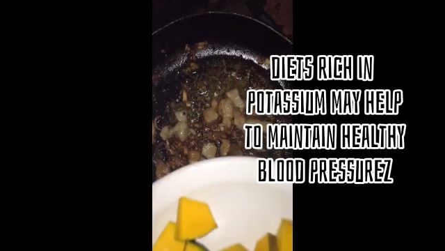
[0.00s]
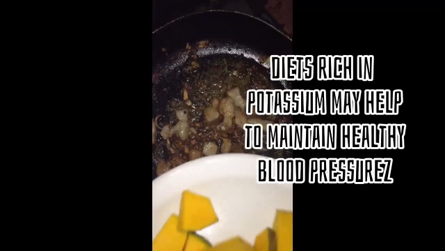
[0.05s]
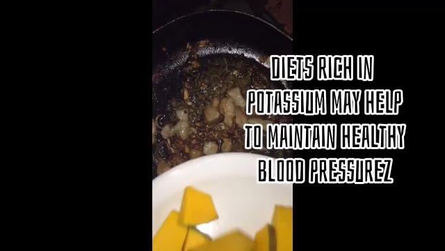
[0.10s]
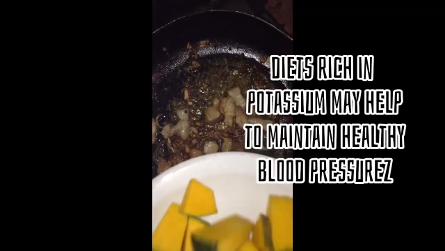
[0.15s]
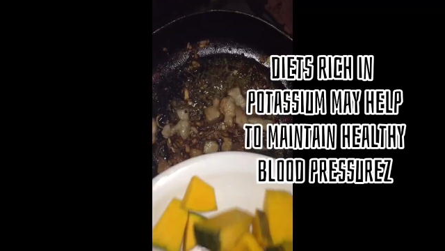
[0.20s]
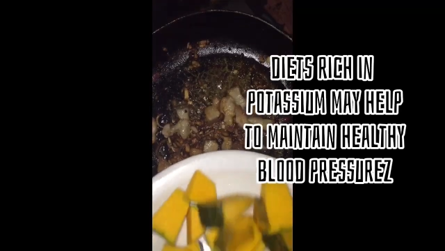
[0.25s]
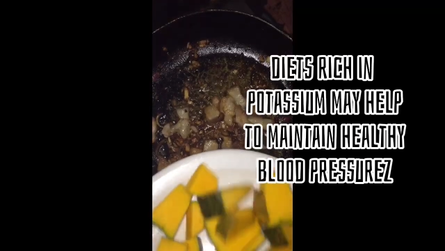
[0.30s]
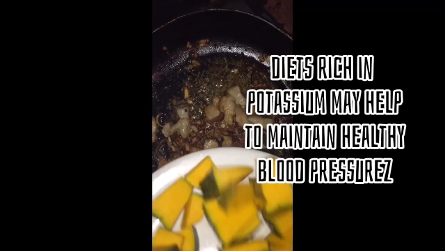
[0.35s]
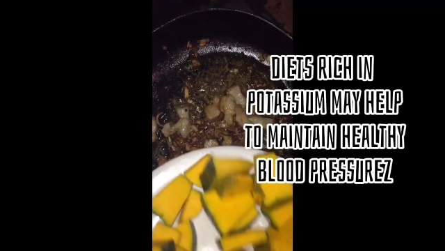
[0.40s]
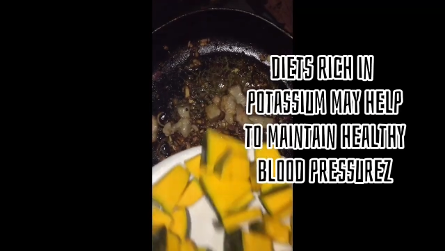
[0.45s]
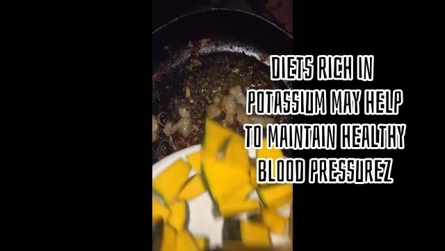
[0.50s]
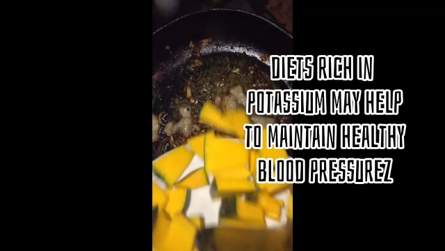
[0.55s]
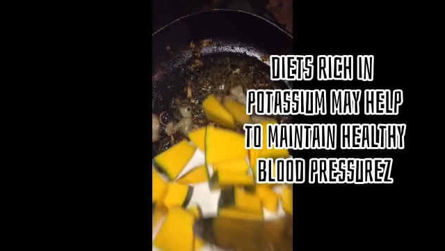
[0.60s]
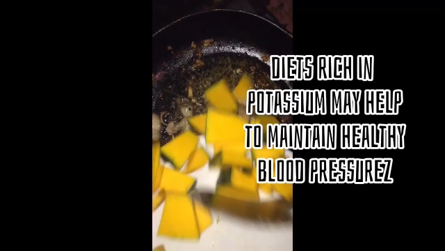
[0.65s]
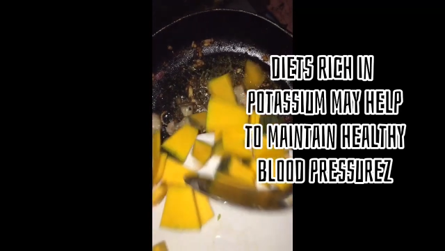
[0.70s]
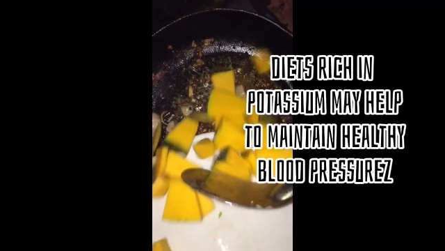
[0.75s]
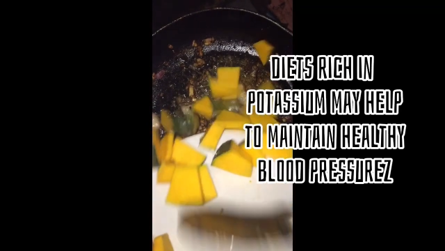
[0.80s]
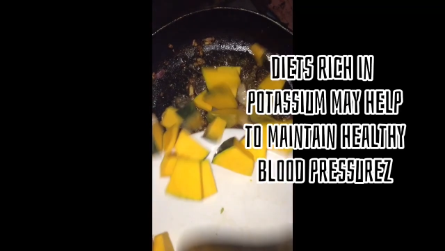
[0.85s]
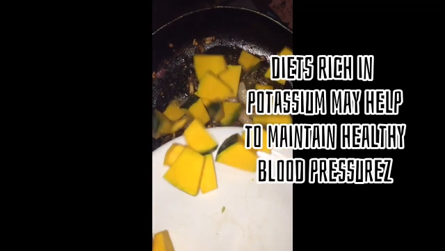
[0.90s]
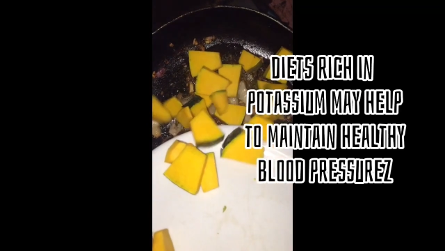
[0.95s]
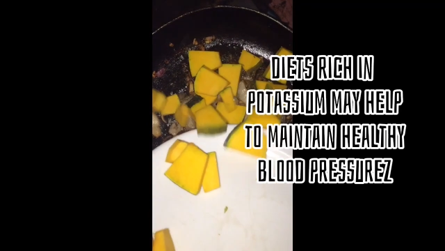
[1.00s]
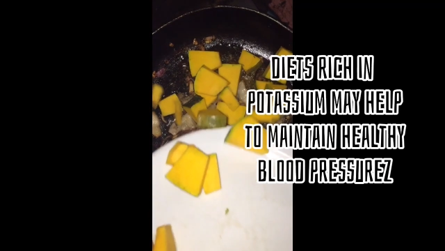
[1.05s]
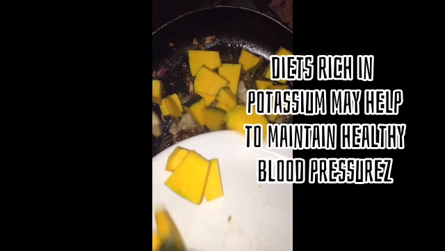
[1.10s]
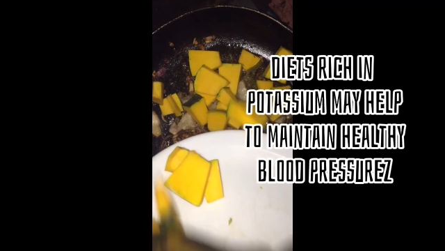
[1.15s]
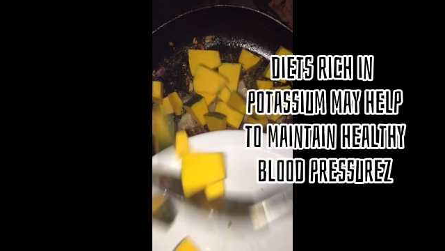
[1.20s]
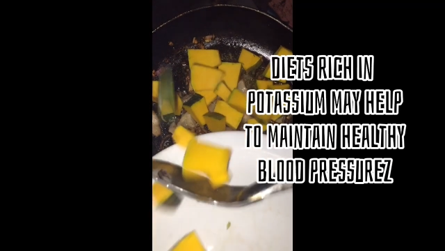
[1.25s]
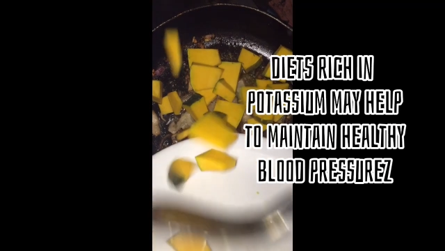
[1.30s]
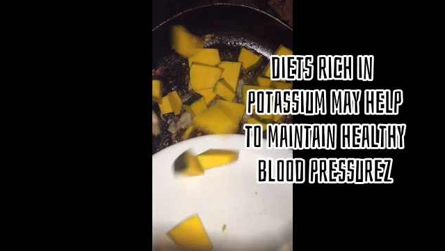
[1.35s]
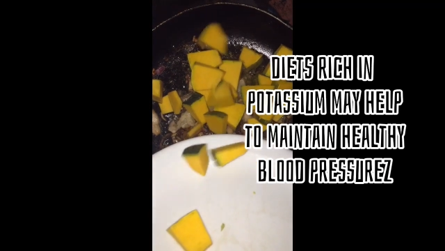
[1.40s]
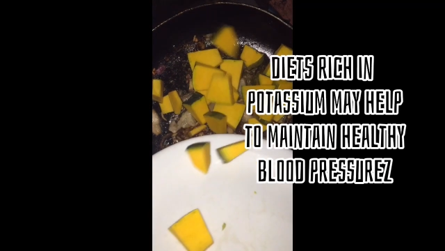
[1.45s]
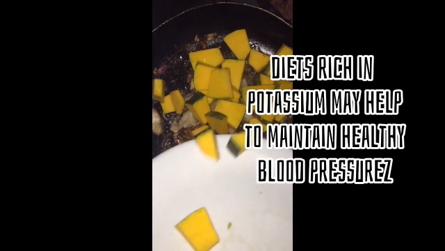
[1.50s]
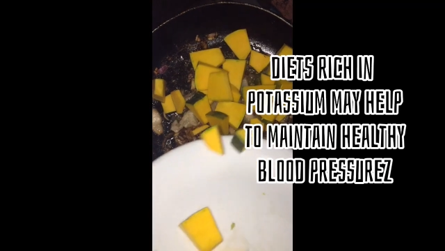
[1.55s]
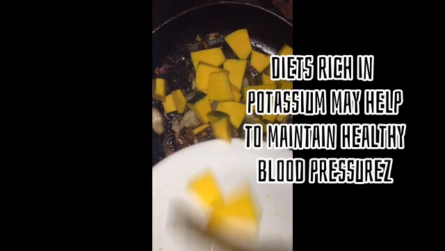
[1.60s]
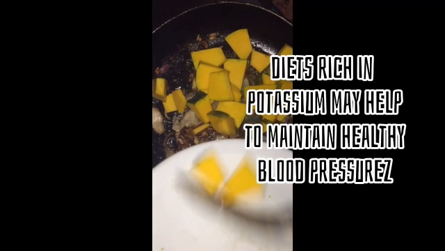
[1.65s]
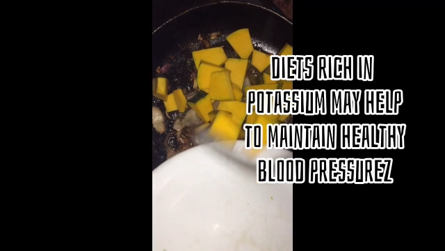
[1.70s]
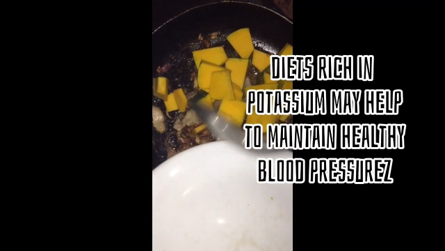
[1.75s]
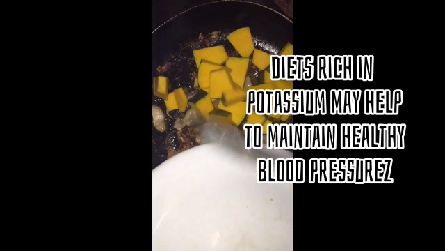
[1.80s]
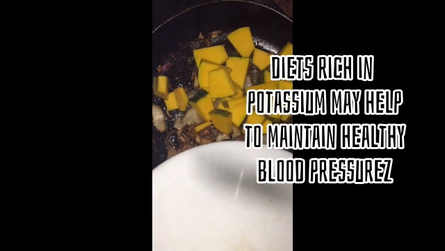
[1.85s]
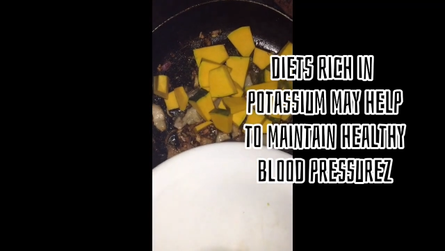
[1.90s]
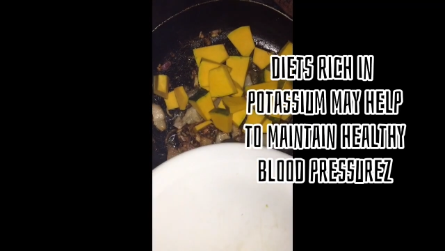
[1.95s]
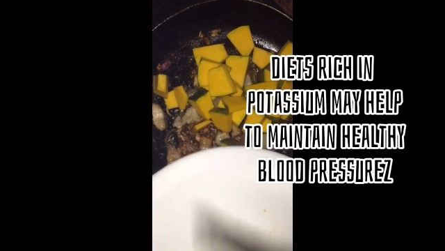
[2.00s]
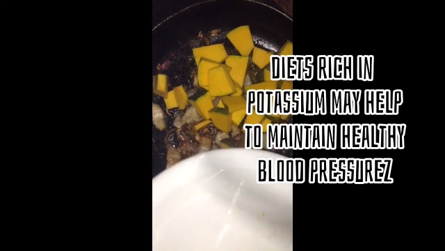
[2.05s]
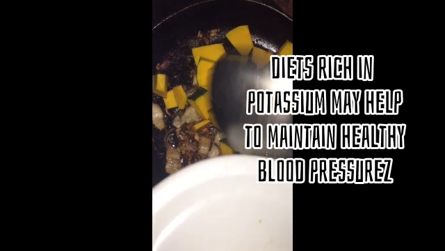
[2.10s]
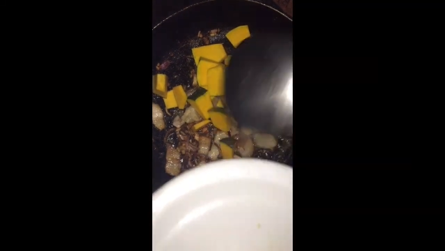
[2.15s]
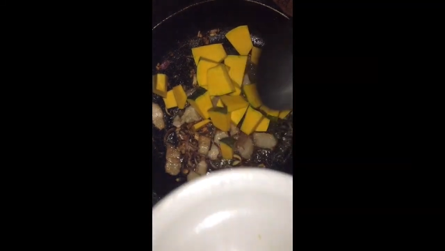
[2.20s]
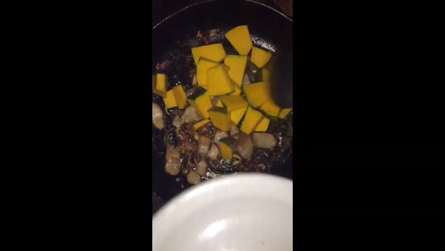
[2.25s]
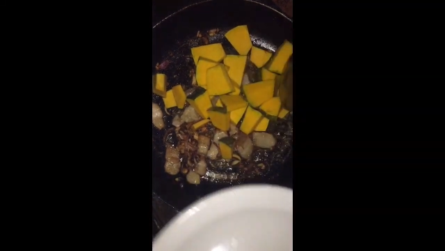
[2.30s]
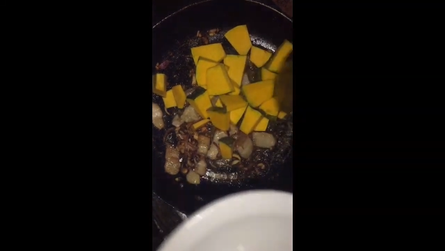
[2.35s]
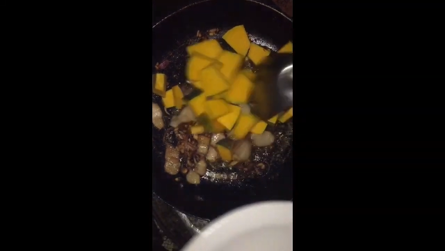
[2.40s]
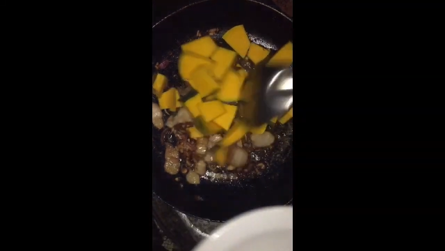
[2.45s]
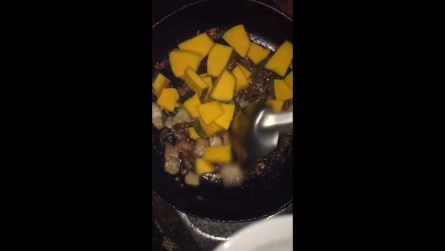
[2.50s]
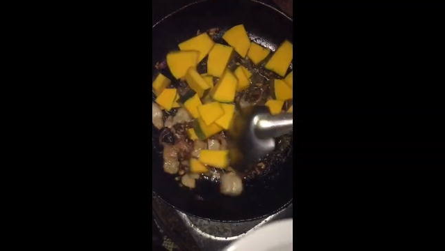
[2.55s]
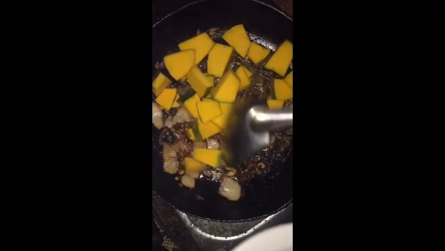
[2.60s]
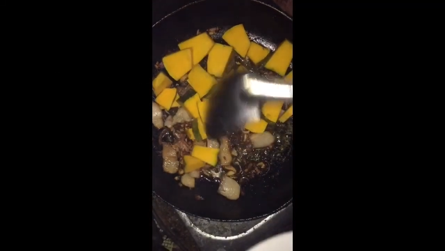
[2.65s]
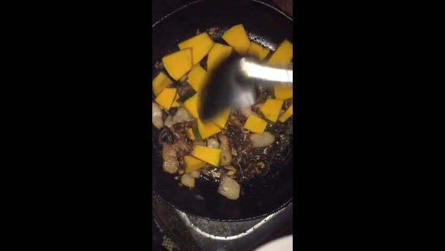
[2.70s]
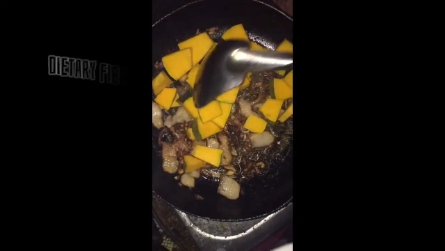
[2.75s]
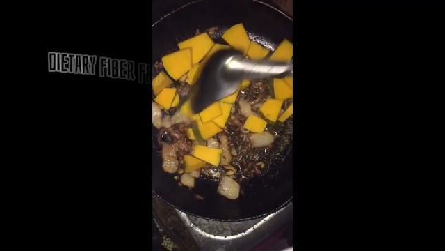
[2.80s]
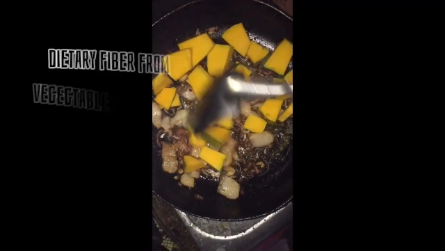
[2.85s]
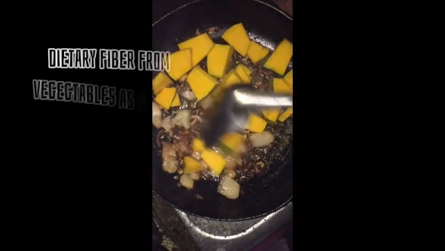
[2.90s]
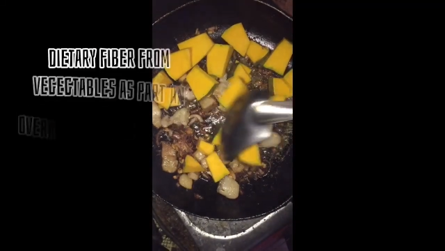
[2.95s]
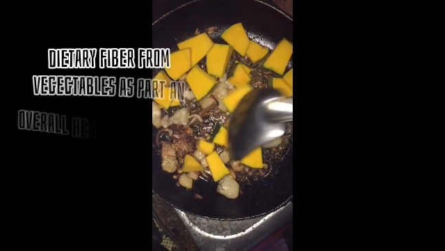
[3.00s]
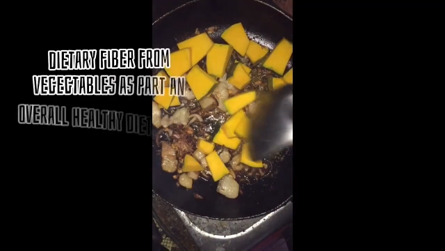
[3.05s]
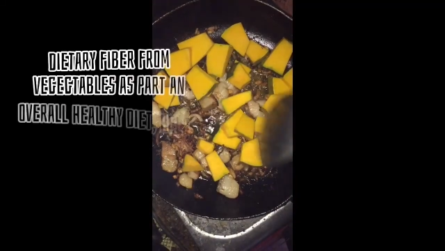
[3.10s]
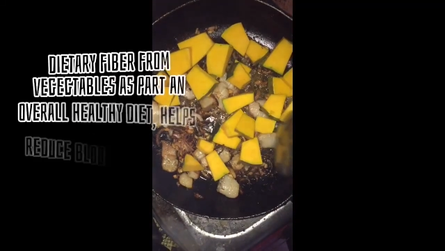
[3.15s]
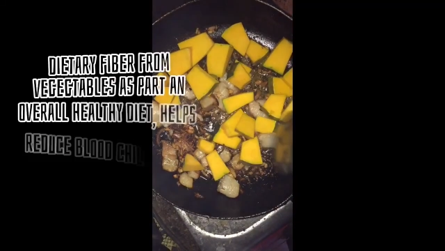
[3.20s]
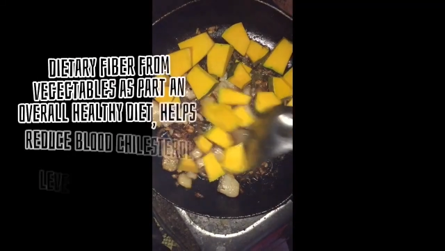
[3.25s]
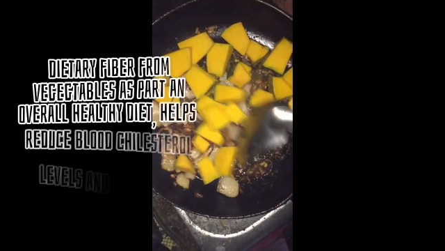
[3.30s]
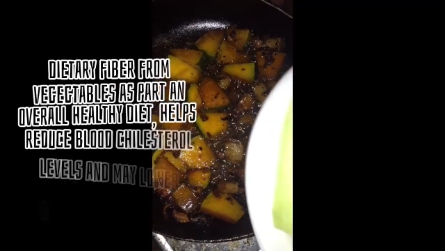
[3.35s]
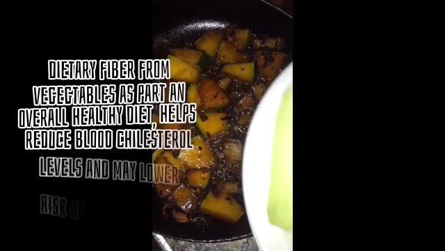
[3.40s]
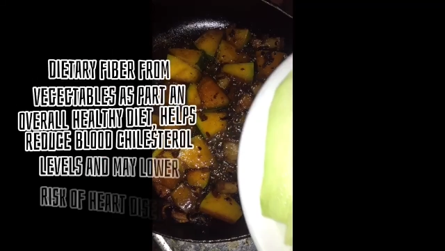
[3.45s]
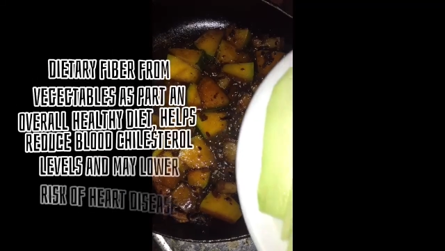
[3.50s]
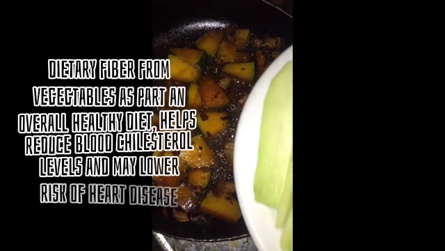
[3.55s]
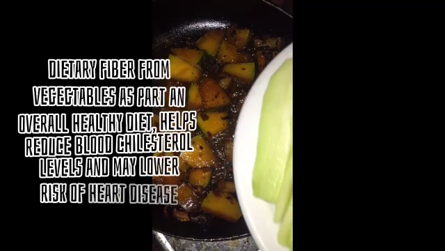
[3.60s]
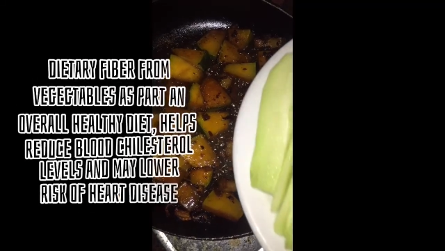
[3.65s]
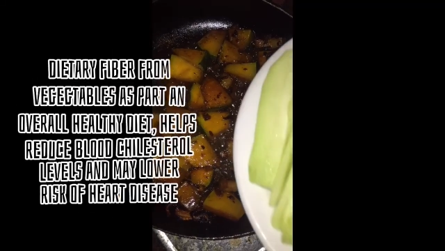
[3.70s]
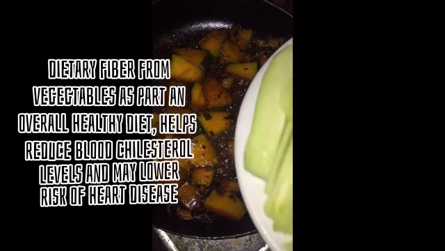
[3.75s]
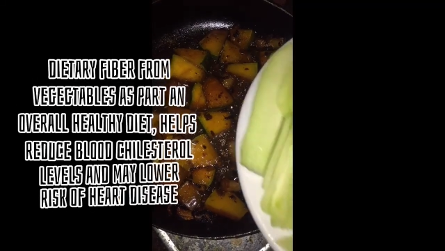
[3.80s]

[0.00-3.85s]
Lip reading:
No face is visible, so there are no lips to read.